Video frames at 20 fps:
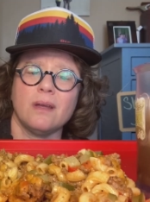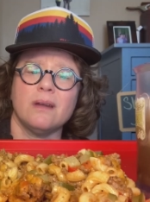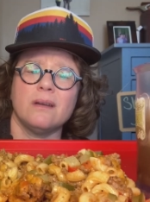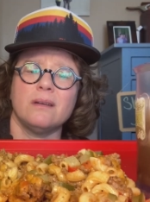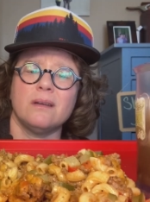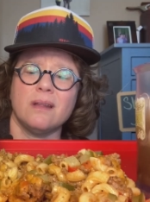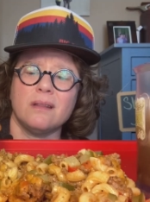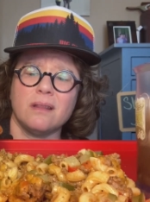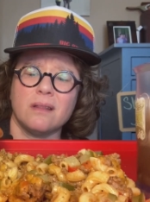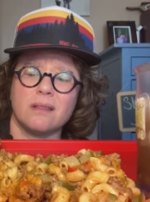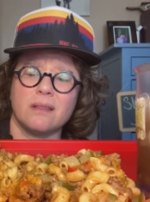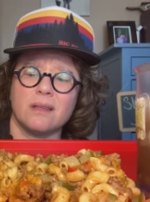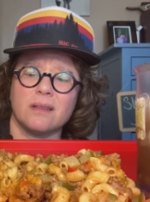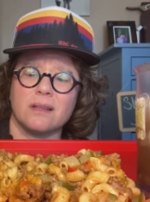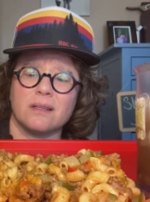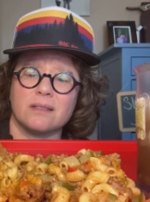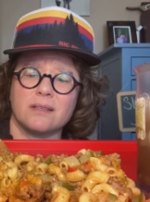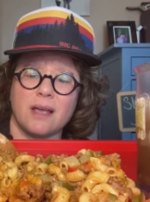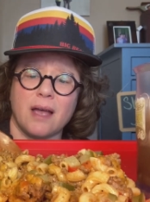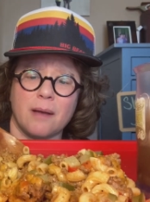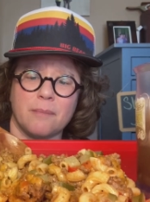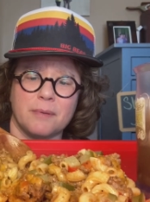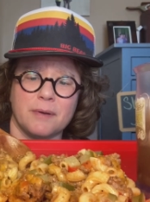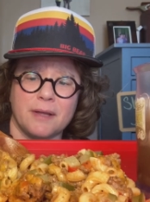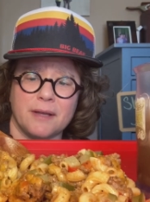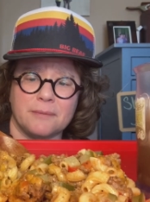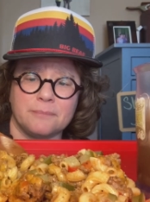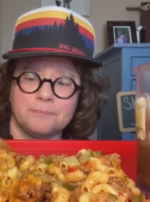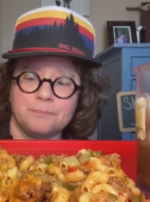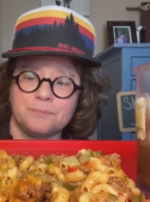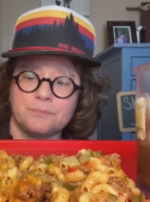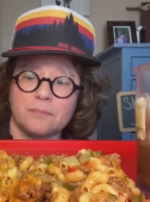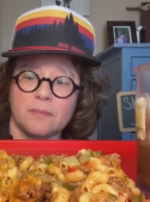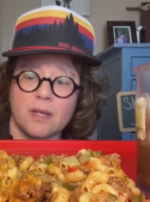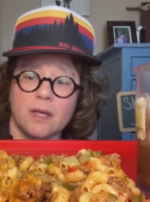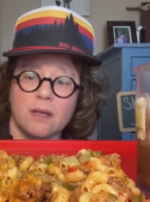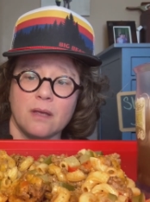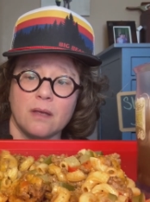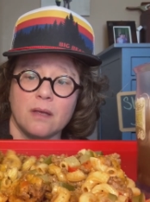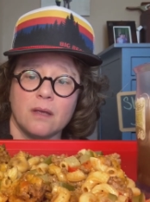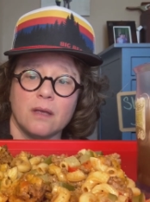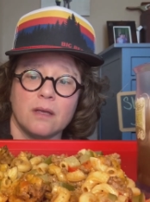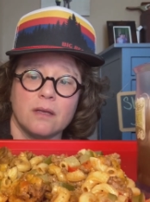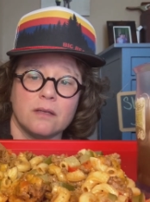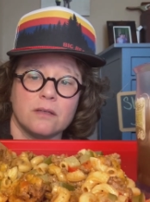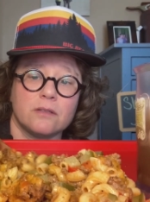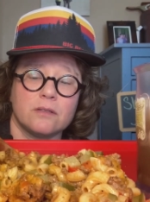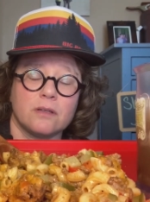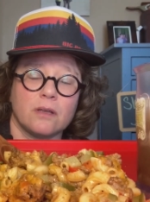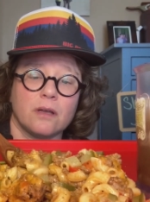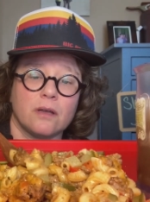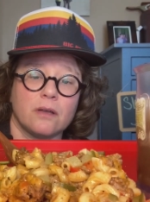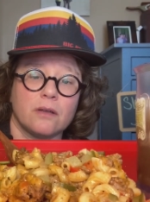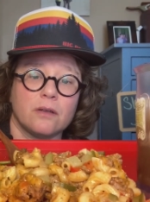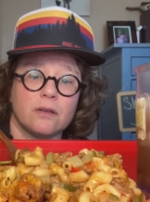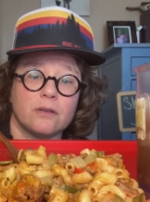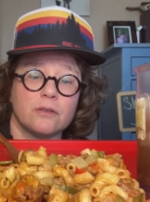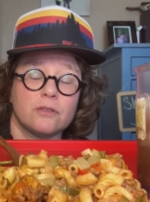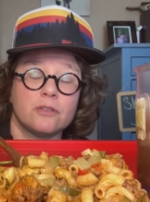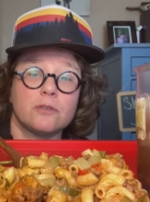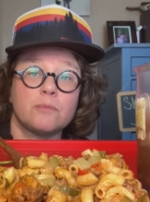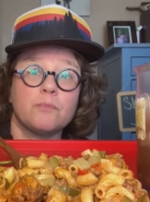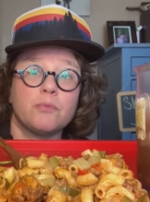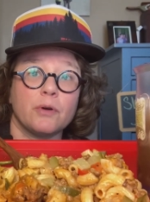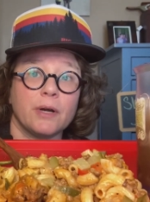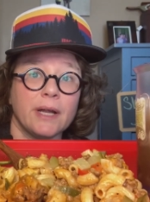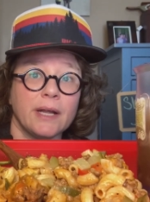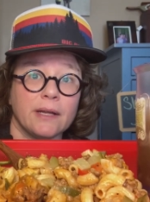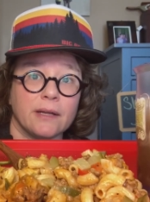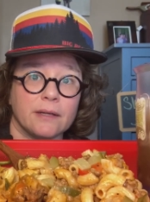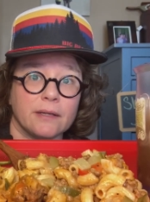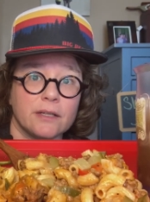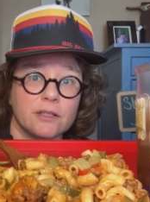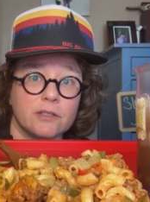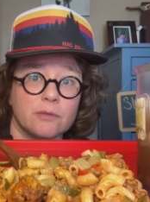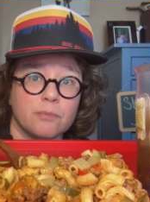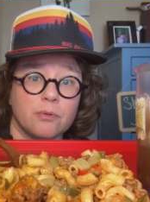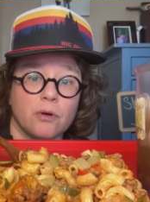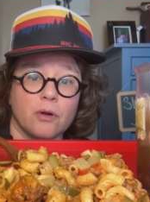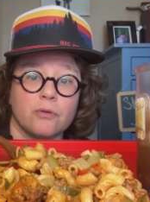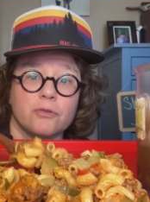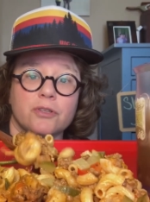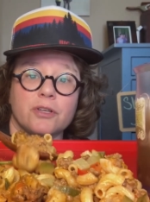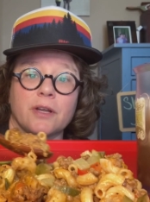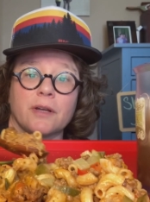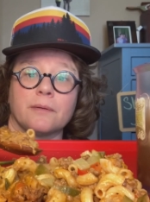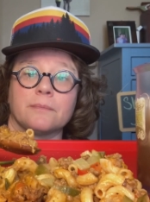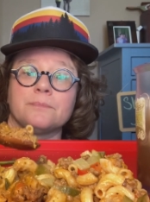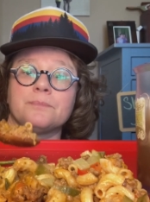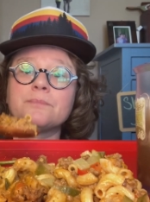Another thing that's happening is spring is approaching.